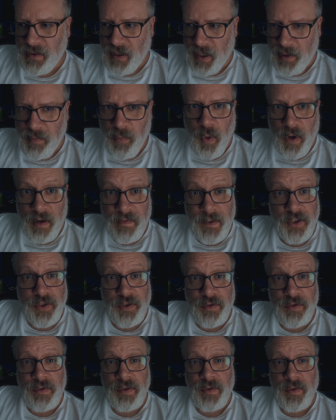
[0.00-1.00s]
like more of a
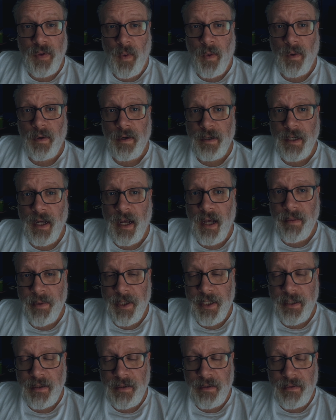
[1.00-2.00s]
true horror
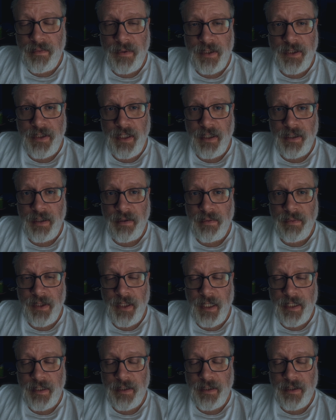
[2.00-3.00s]
comic, which I would
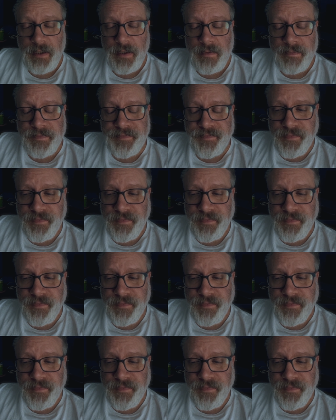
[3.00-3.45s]
like to do.